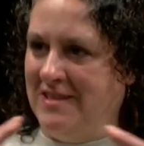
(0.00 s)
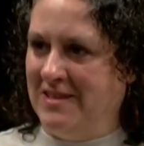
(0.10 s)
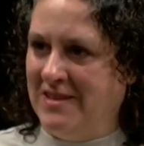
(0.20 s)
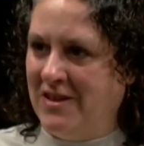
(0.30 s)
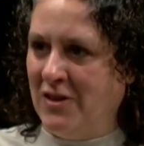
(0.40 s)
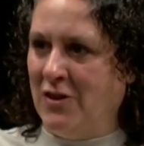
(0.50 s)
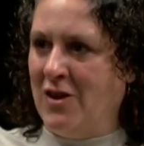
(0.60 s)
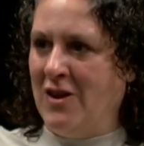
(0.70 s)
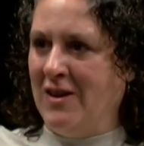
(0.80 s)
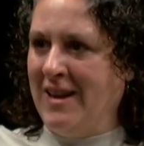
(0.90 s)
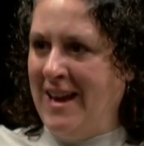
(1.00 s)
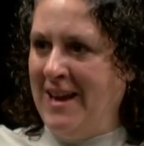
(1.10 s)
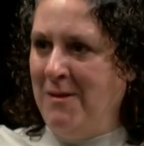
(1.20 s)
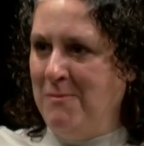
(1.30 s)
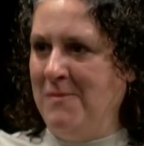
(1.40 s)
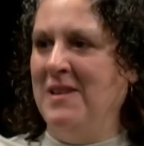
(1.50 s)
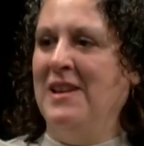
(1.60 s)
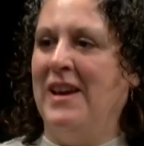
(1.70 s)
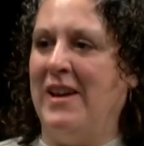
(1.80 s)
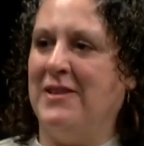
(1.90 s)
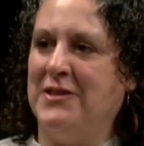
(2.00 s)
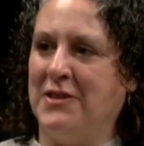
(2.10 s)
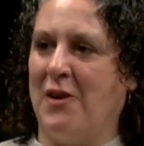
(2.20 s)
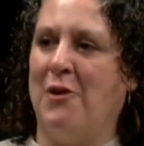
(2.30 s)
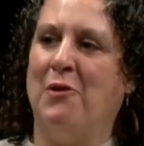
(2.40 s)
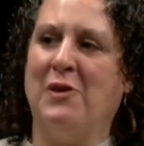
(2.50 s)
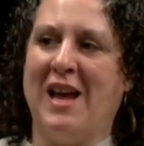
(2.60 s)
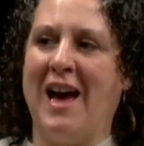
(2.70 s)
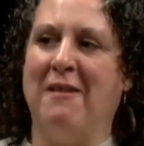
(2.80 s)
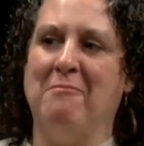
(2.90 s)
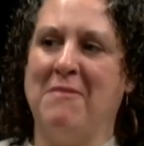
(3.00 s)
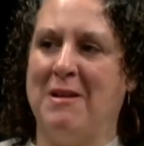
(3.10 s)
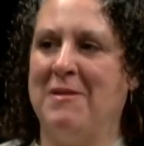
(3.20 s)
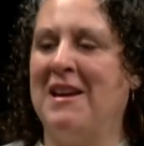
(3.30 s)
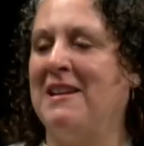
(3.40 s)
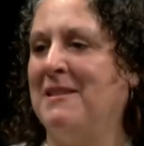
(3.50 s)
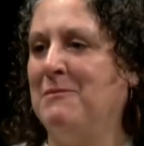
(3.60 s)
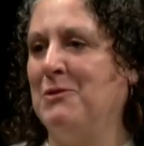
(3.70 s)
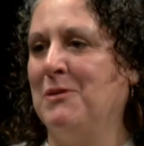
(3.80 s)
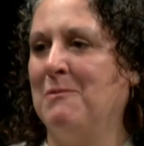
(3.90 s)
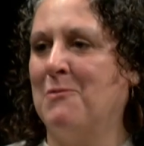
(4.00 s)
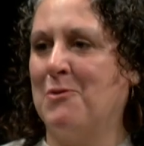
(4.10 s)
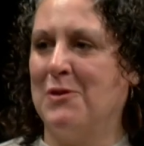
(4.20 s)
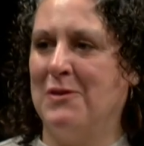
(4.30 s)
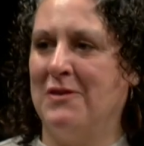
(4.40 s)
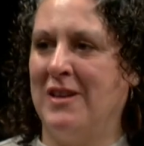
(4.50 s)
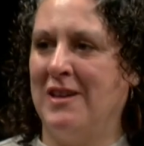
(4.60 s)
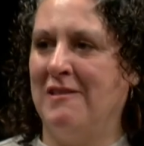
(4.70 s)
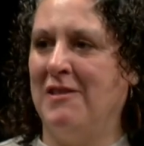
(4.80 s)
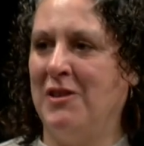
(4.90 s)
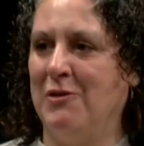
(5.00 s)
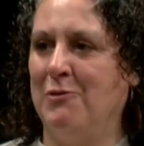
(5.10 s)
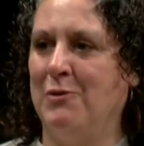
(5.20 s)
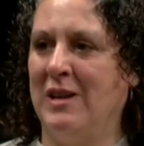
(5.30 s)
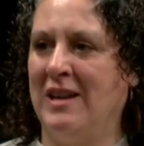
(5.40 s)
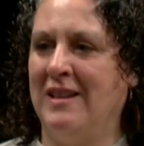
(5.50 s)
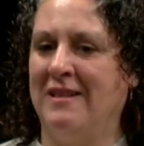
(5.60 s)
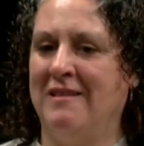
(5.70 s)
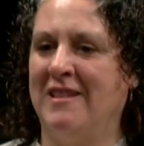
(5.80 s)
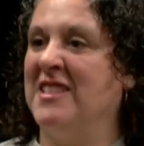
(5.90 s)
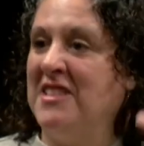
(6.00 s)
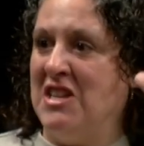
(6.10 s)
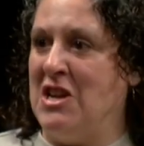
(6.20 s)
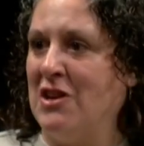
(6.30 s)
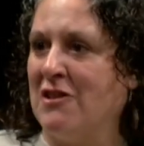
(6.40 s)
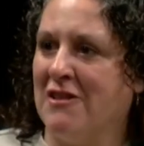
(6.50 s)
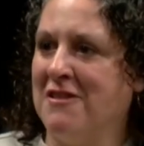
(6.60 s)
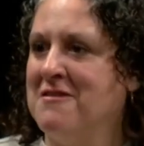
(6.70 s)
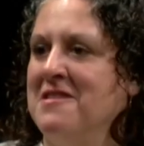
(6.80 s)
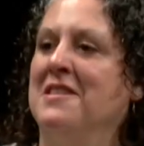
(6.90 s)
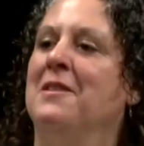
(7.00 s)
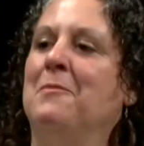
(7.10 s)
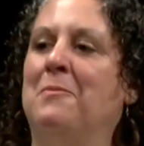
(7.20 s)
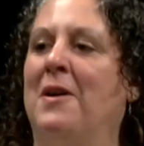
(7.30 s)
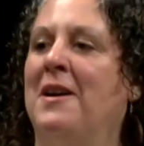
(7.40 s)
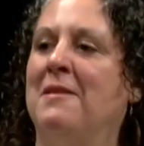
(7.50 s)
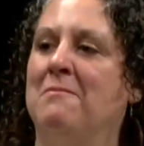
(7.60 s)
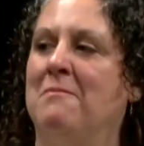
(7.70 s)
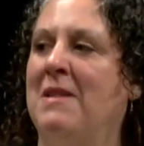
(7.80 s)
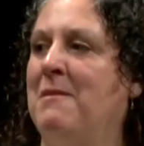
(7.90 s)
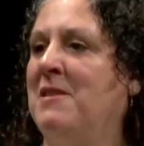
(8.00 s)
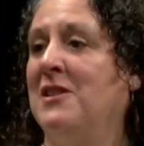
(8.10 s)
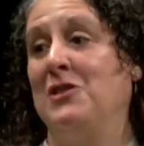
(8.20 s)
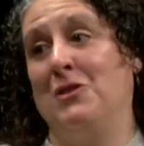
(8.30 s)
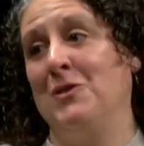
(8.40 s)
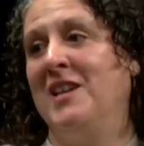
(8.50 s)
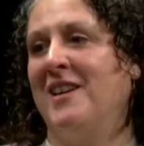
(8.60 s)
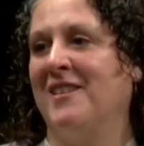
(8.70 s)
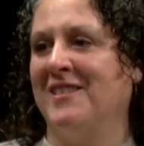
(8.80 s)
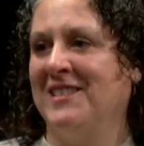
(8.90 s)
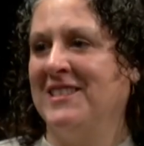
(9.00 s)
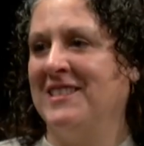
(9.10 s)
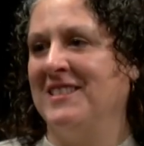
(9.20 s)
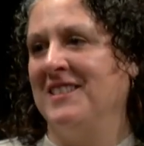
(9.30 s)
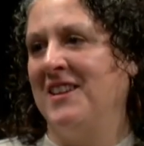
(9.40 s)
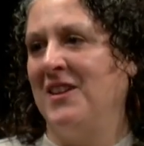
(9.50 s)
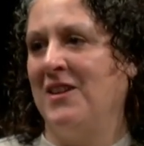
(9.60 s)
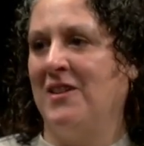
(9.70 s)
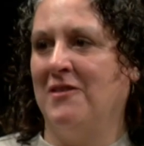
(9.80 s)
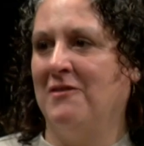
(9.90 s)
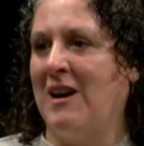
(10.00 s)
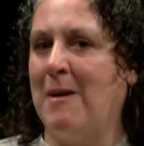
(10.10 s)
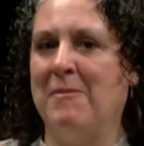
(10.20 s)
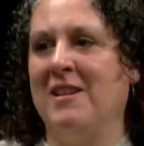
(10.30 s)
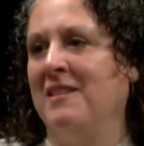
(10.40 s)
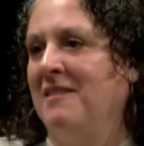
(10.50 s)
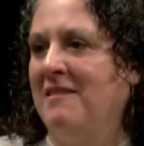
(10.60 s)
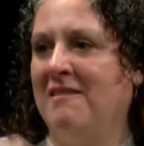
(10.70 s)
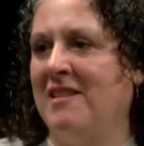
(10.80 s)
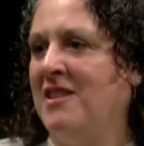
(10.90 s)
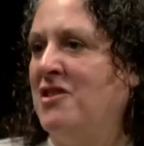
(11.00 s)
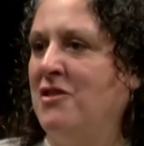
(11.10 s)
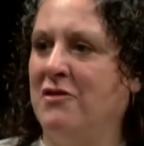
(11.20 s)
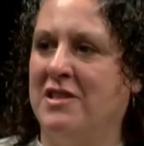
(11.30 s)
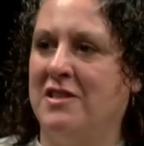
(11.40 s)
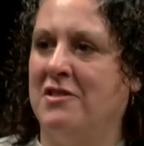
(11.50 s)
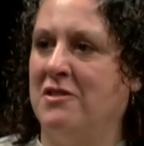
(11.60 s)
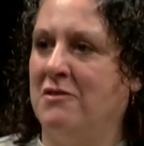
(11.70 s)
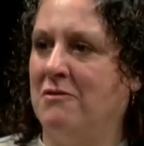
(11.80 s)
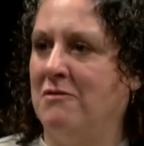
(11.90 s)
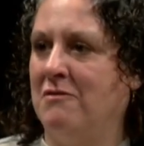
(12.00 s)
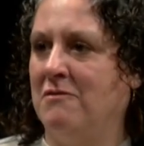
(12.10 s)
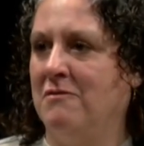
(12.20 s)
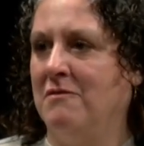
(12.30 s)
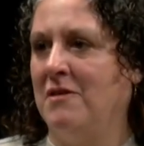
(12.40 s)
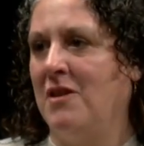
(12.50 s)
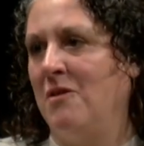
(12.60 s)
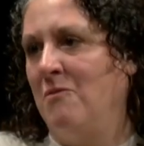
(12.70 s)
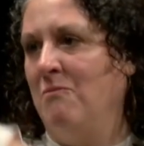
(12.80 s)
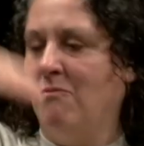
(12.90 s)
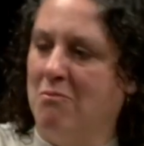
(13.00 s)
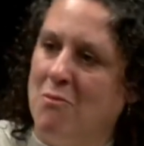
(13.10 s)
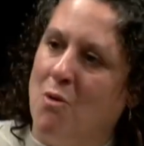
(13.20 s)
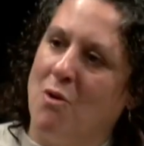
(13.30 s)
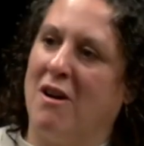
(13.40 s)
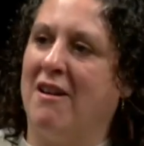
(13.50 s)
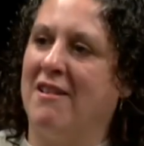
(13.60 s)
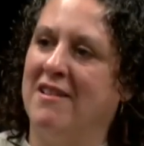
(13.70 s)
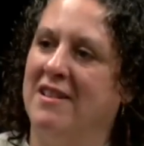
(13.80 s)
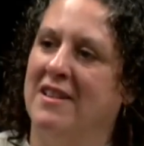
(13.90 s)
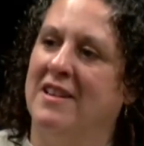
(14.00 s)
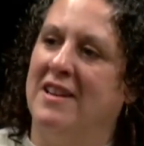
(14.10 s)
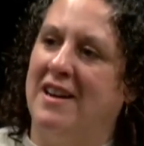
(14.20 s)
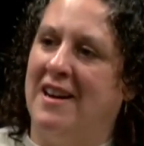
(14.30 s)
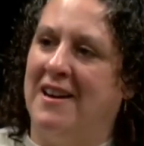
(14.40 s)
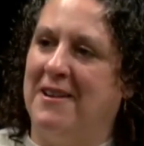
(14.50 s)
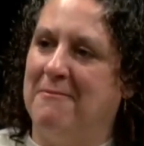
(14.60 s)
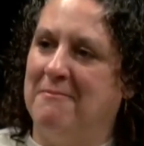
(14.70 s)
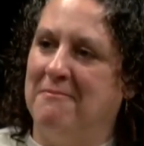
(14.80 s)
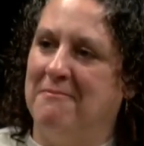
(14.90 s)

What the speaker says: the long game, and so maybe I am doing more than you in this year, but maybe in 2 years, you know, I'm gonna need you to do, you know, more, and